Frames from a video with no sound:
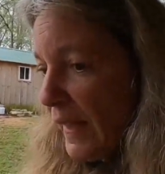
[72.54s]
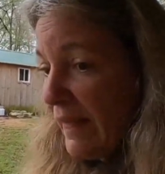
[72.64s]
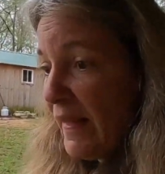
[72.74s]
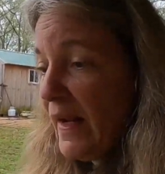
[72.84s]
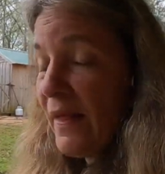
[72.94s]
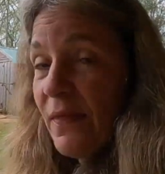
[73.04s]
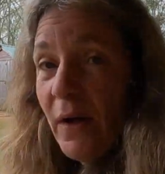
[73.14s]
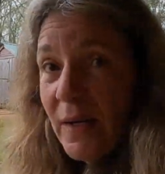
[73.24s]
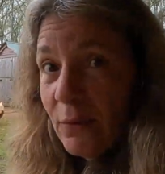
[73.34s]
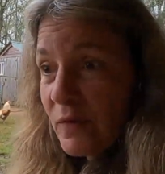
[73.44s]
And then I
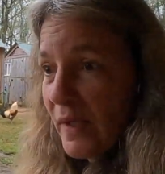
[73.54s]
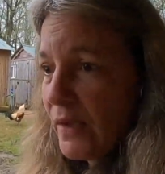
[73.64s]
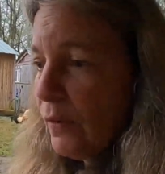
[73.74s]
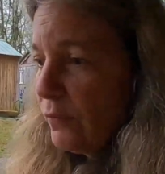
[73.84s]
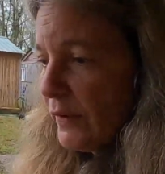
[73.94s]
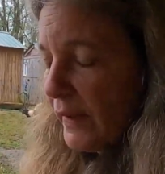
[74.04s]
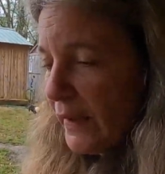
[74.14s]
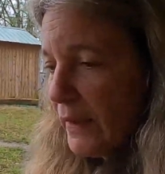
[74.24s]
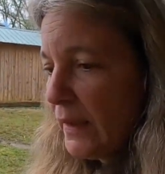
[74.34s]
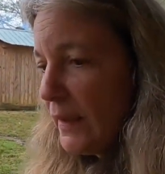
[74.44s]
thought I was getting over it,
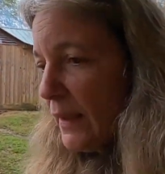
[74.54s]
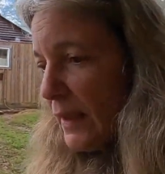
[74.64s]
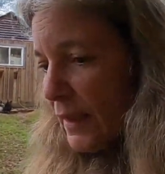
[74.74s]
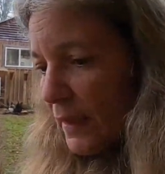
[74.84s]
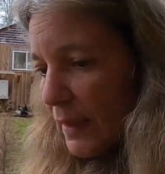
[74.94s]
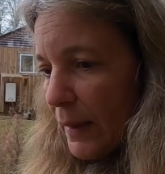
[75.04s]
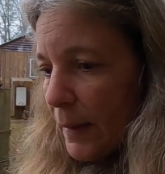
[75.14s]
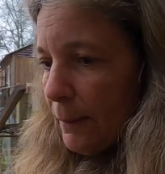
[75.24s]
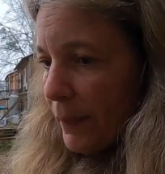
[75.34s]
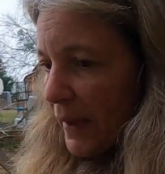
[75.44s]

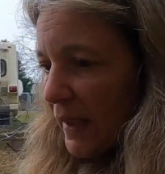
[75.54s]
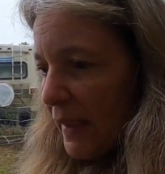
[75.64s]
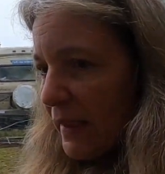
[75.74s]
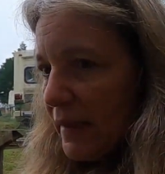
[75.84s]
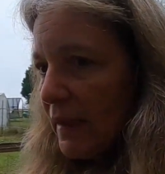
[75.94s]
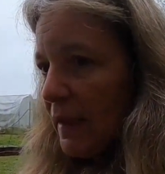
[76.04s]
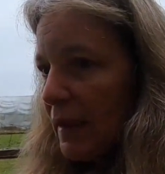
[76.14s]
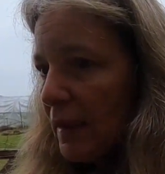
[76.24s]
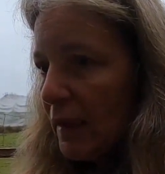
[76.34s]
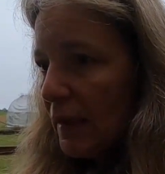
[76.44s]
but,
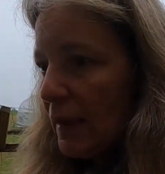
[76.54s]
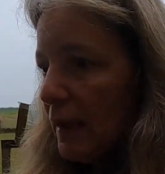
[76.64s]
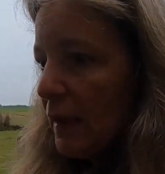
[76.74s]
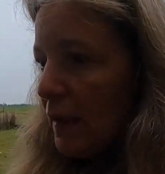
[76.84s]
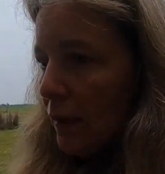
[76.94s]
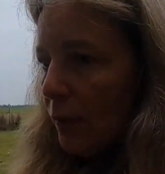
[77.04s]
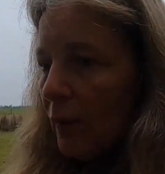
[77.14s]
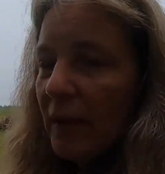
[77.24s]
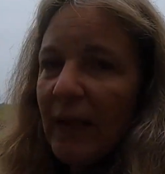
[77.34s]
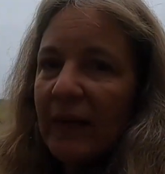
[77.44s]

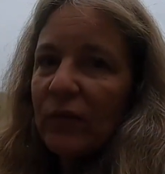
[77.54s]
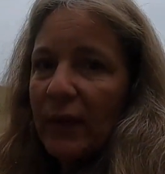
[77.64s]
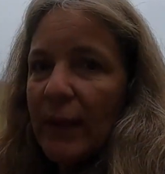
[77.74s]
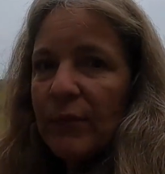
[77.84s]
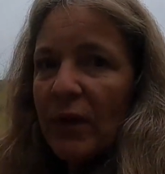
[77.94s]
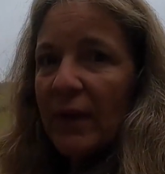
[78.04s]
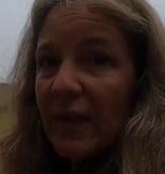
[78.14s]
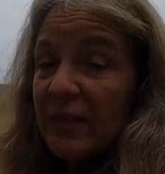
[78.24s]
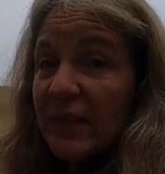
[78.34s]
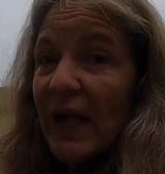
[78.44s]
well, actually, I'm sorry,
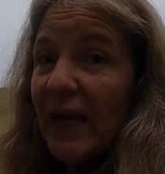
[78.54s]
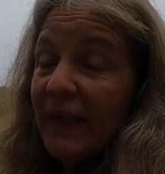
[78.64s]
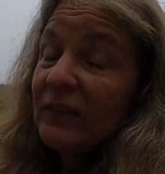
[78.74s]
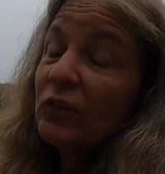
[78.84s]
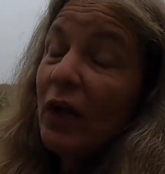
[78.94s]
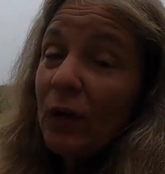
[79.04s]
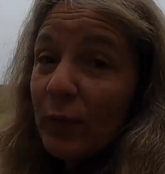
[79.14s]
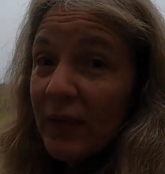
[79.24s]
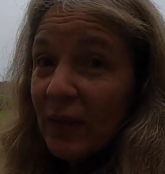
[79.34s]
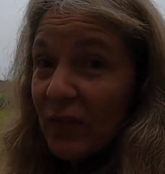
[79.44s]
that's a lie. It started
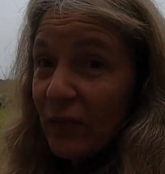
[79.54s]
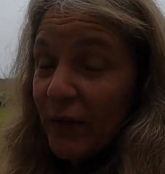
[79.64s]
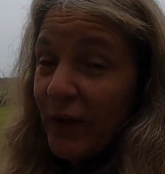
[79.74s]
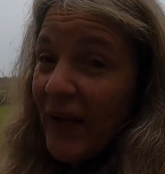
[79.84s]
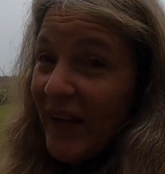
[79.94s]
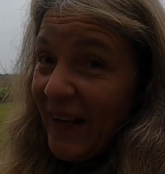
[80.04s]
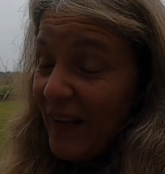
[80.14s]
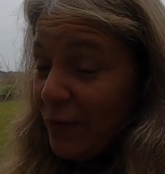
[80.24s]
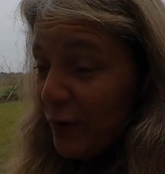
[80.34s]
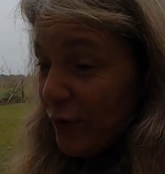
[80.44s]
with a severe
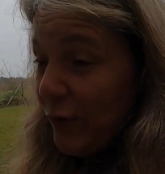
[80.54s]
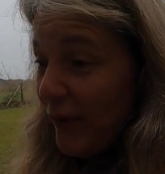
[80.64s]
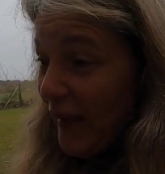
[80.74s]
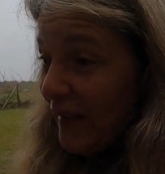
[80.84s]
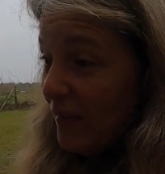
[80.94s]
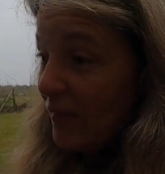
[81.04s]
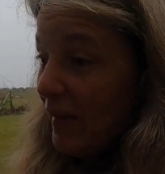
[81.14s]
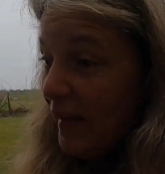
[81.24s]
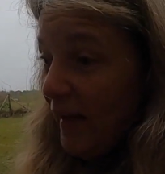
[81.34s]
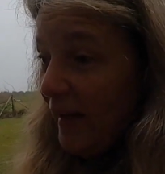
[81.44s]
headache for two days,
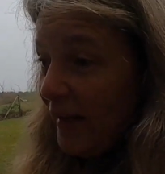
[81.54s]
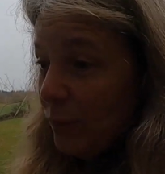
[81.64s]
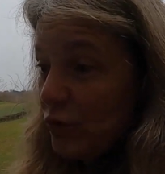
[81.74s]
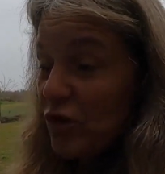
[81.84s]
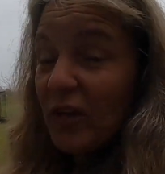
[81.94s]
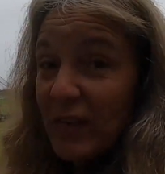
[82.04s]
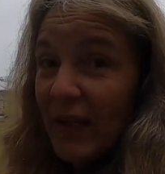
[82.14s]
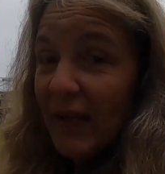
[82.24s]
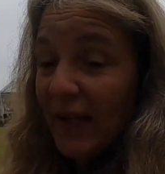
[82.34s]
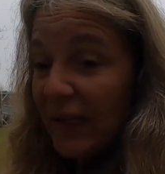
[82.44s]
and it was just a
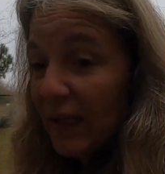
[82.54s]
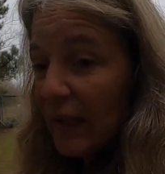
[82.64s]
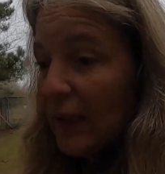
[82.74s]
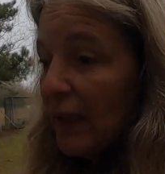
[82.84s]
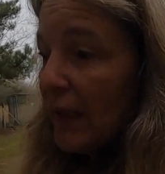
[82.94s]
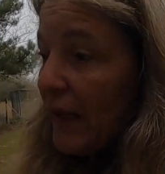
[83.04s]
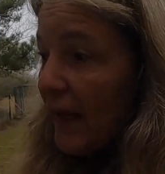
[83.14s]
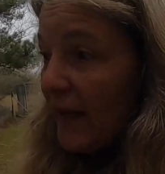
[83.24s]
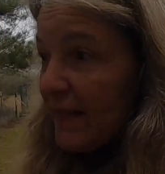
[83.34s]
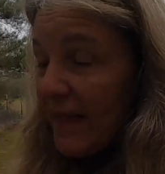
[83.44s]
headache.
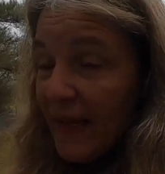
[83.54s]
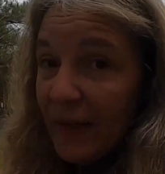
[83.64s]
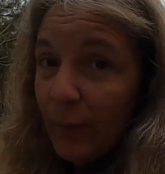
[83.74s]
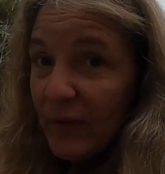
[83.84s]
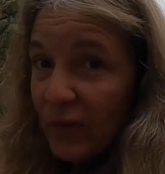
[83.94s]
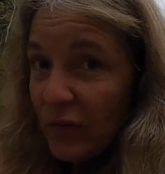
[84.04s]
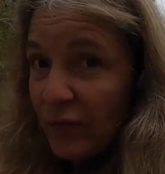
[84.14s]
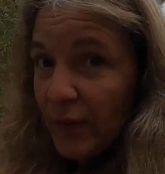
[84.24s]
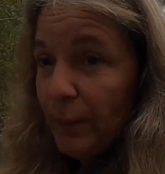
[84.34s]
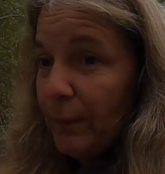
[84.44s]
Then it went to
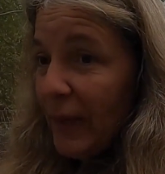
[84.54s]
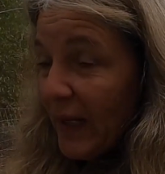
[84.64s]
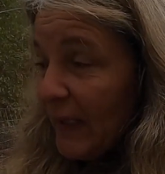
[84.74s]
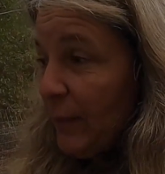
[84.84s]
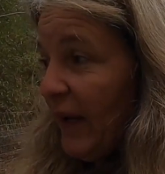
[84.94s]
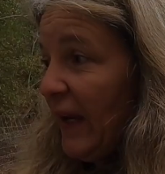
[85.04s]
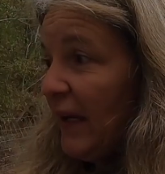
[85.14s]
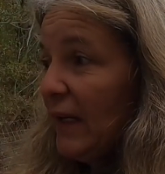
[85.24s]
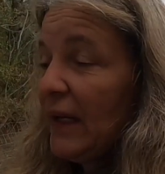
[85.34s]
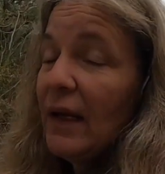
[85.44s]
severe body
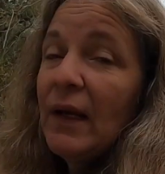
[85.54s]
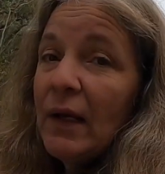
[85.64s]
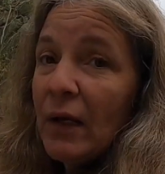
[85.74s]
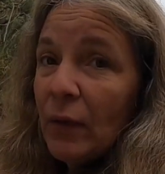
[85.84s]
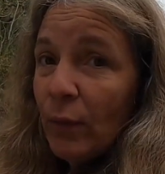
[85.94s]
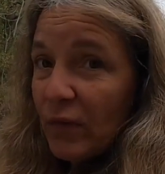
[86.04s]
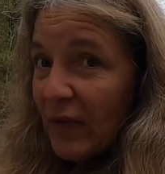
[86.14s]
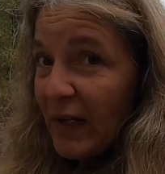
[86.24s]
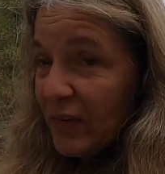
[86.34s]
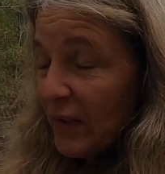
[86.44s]
pain, which
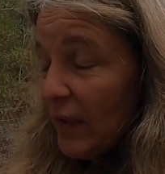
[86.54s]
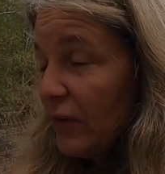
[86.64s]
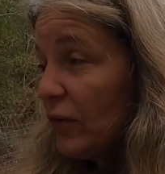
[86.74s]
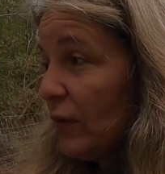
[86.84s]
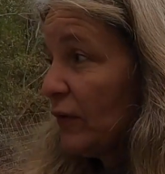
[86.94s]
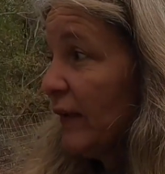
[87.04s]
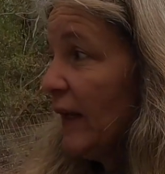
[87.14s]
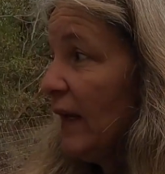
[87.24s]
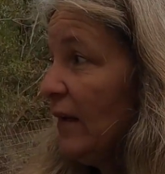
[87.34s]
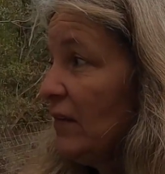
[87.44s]
lasted another two or three
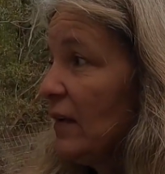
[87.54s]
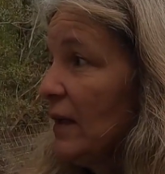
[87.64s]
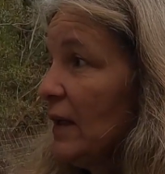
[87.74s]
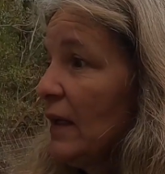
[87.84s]
days.